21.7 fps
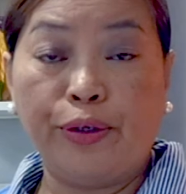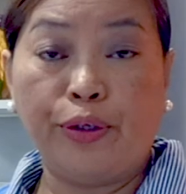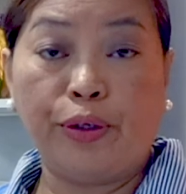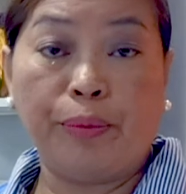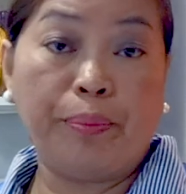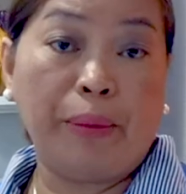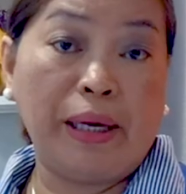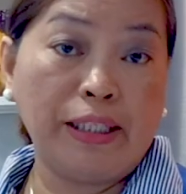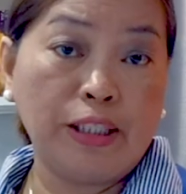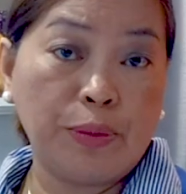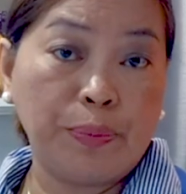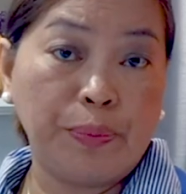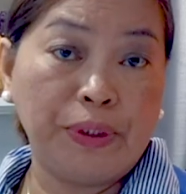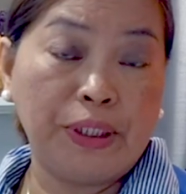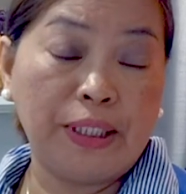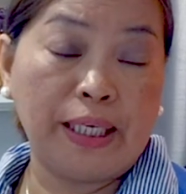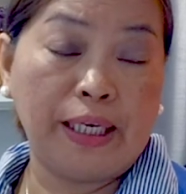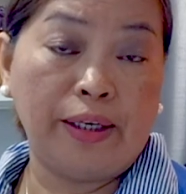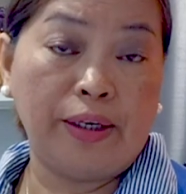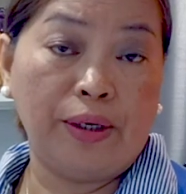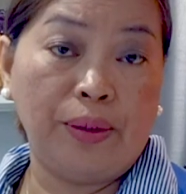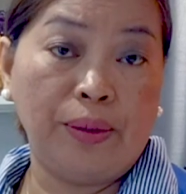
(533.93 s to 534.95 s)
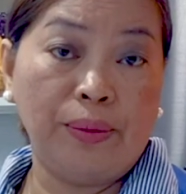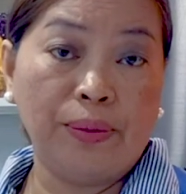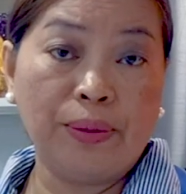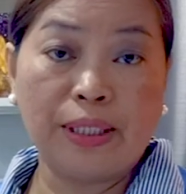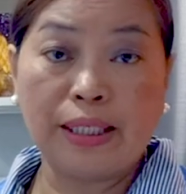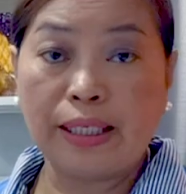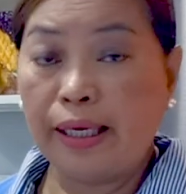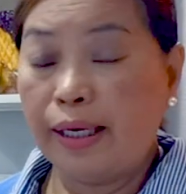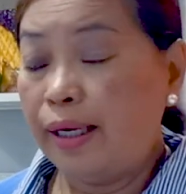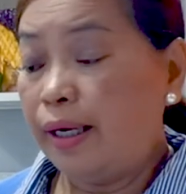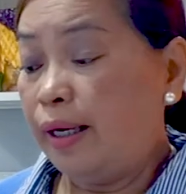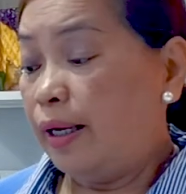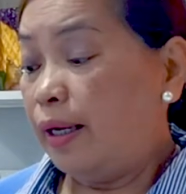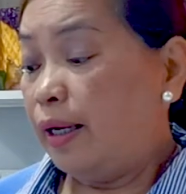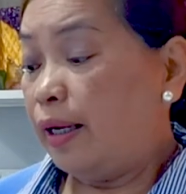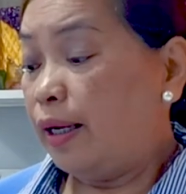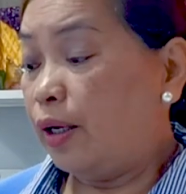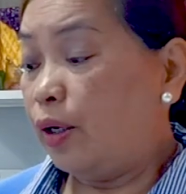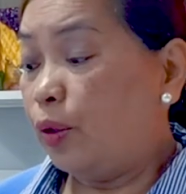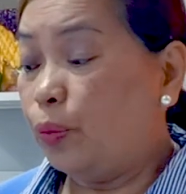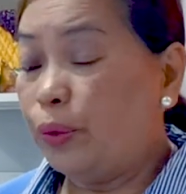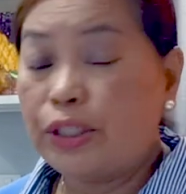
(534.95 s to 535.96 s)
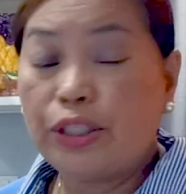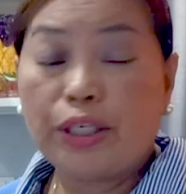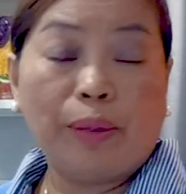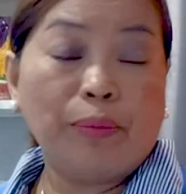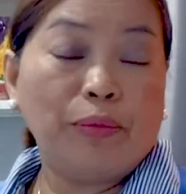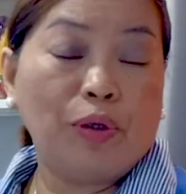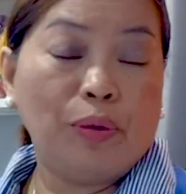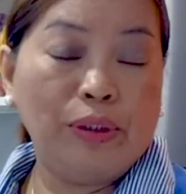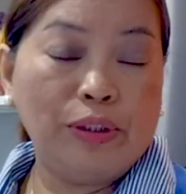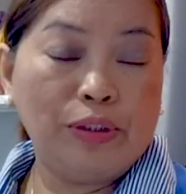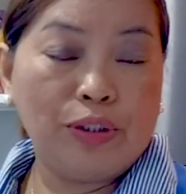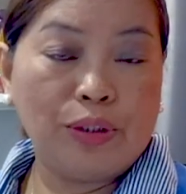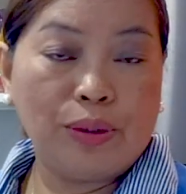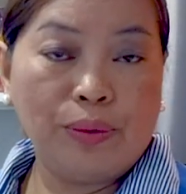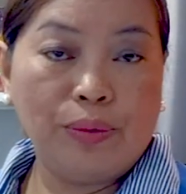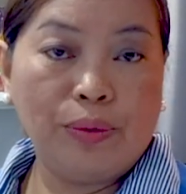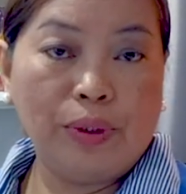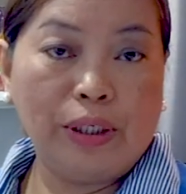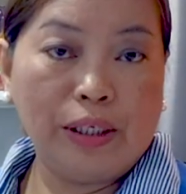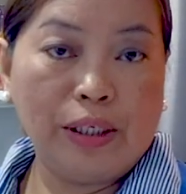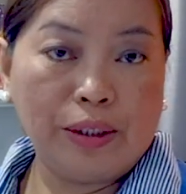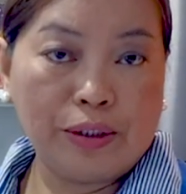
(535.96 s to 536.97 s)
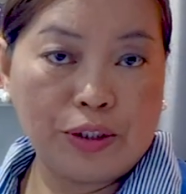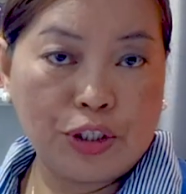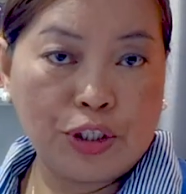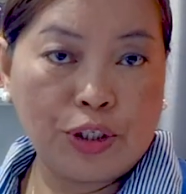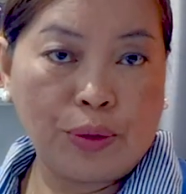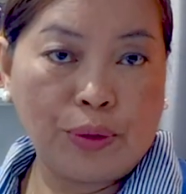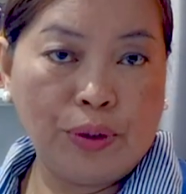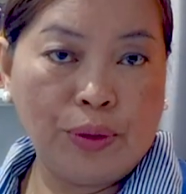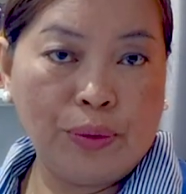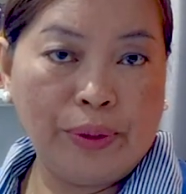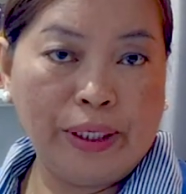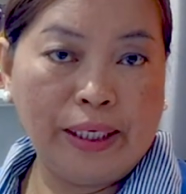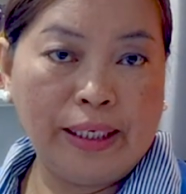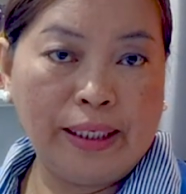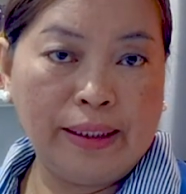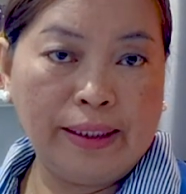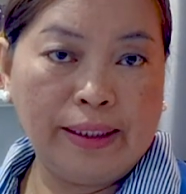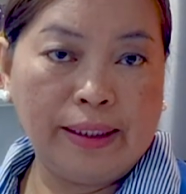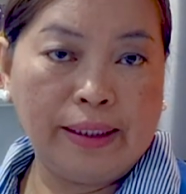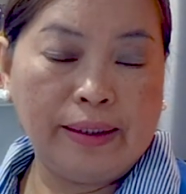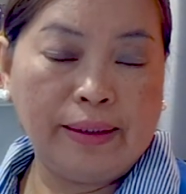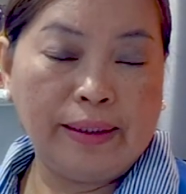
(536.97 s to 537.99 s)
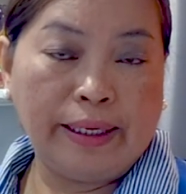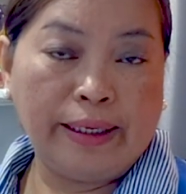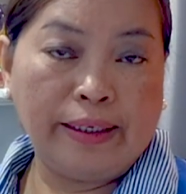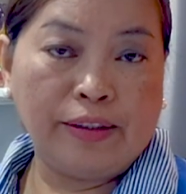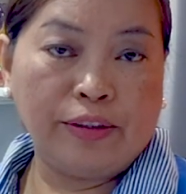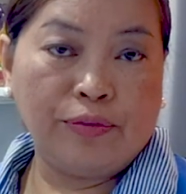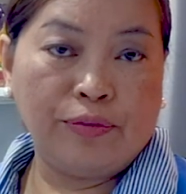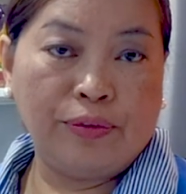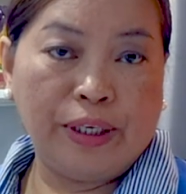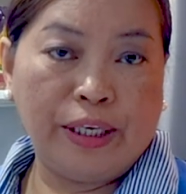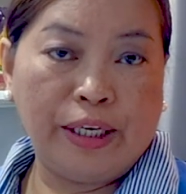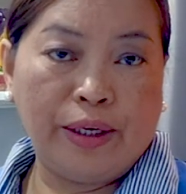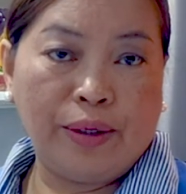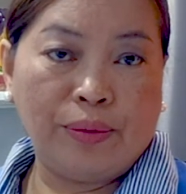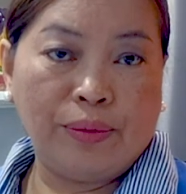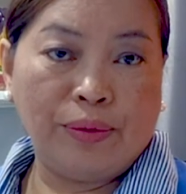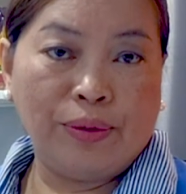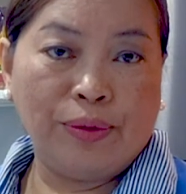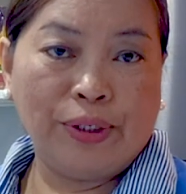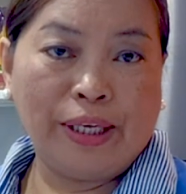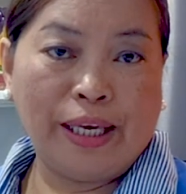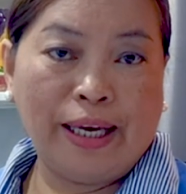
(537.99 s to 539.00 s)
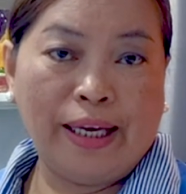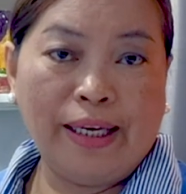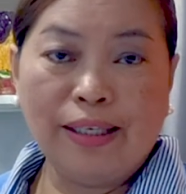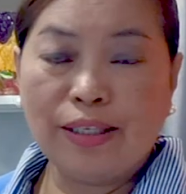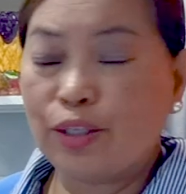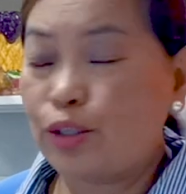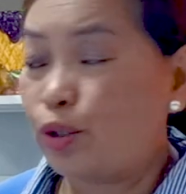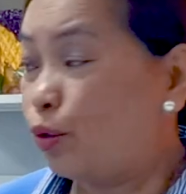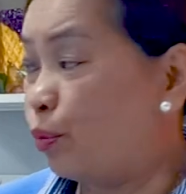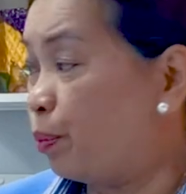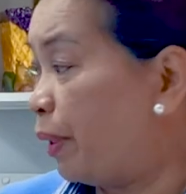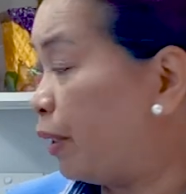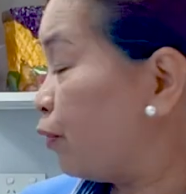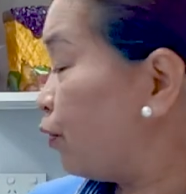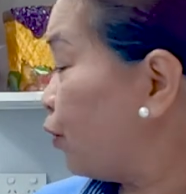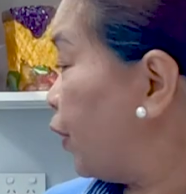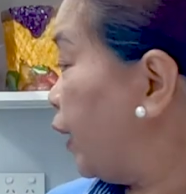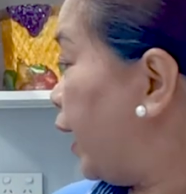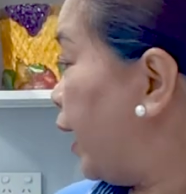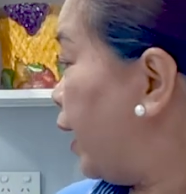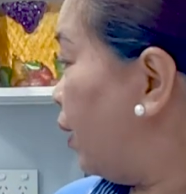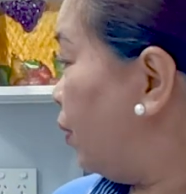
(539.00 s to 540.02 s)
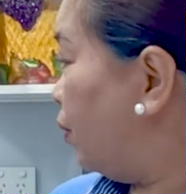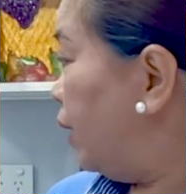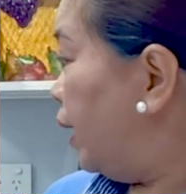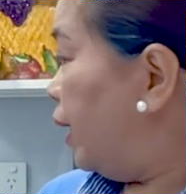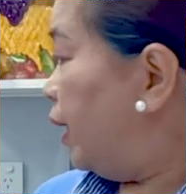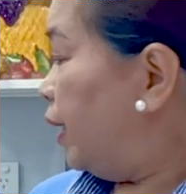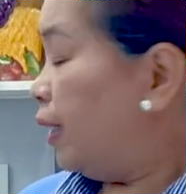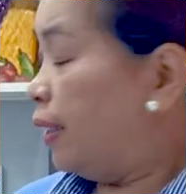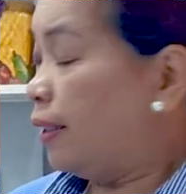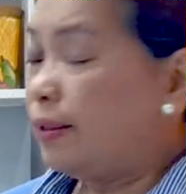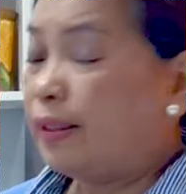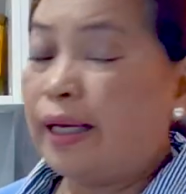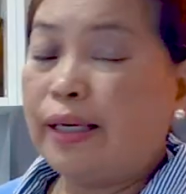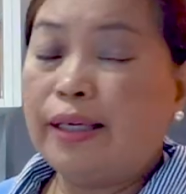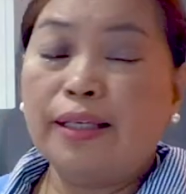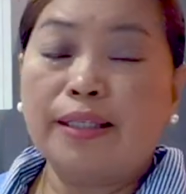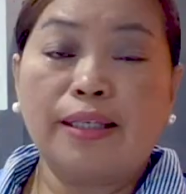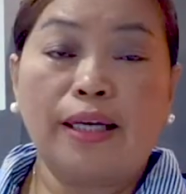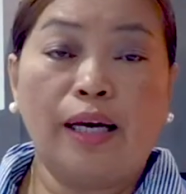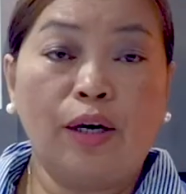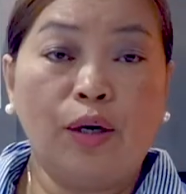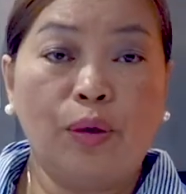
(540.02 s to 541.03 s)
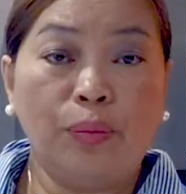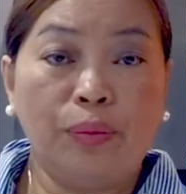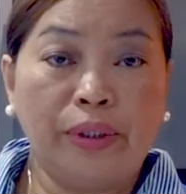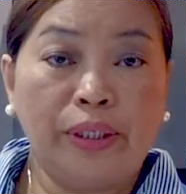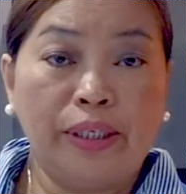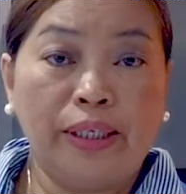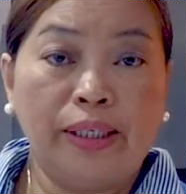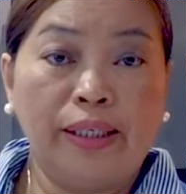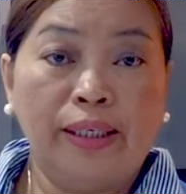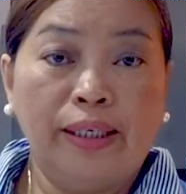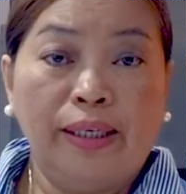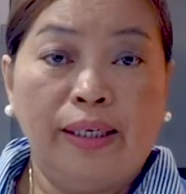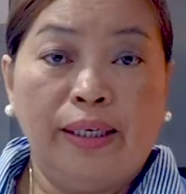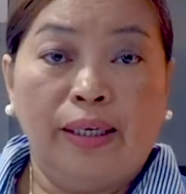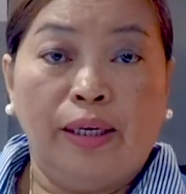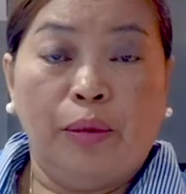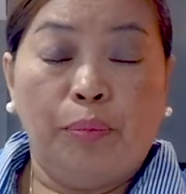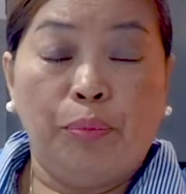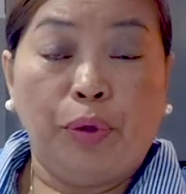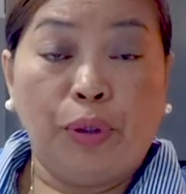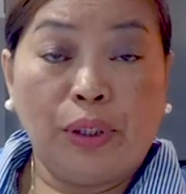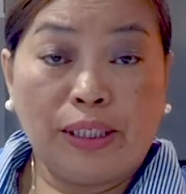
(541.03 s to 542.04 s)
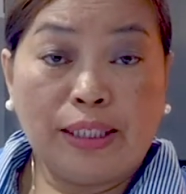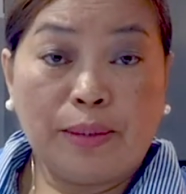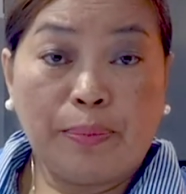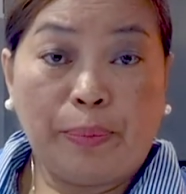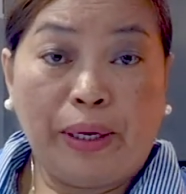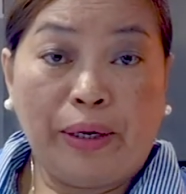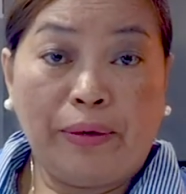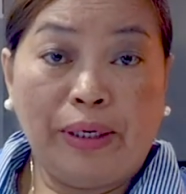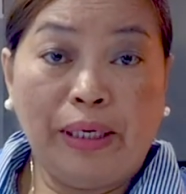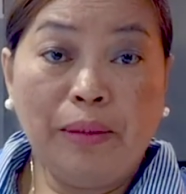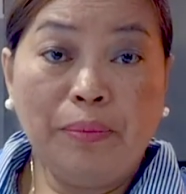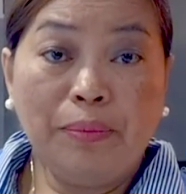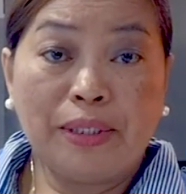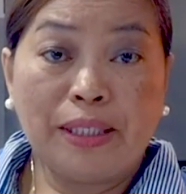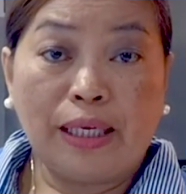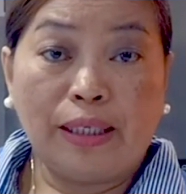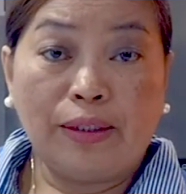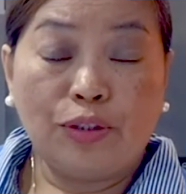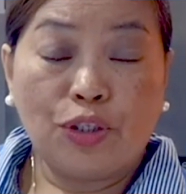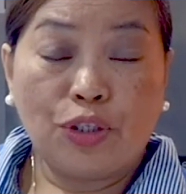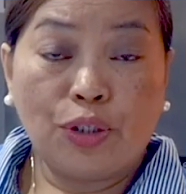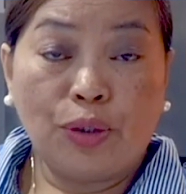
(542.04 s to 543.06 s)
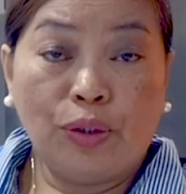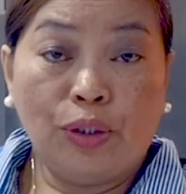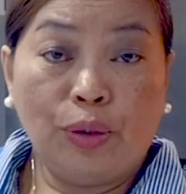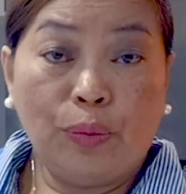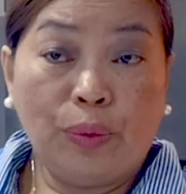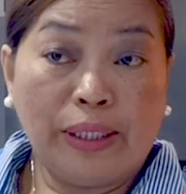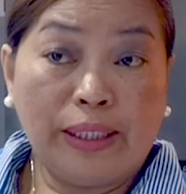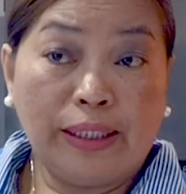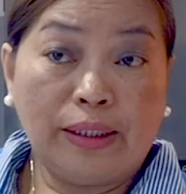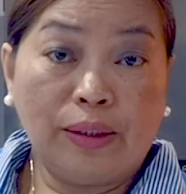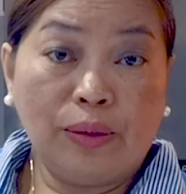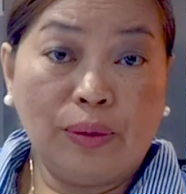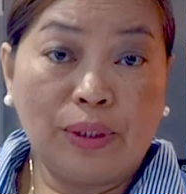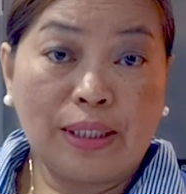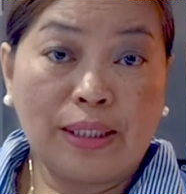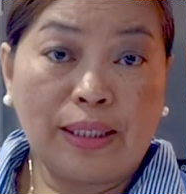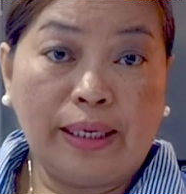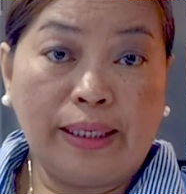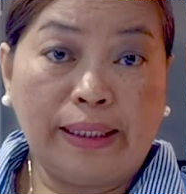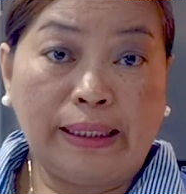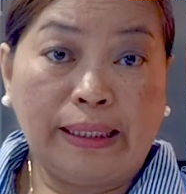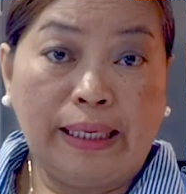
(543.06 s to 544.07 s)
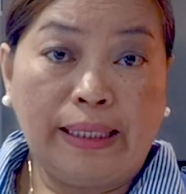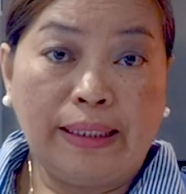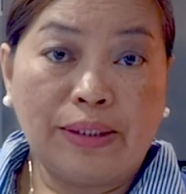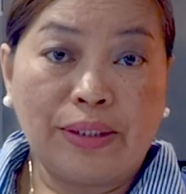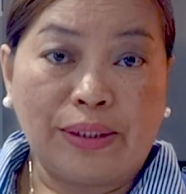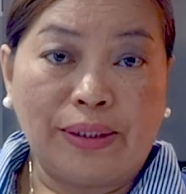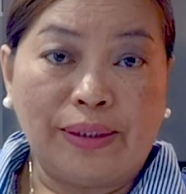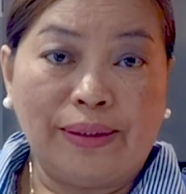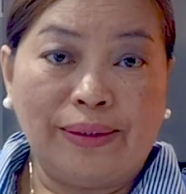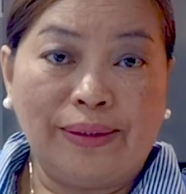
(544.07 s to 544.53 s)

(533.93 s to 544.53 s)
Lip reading: your mashed potatoes, which I'm going to show you in a later video, okay? So, but for now, that is our pork spare ribs. I'll show you what it looks like later,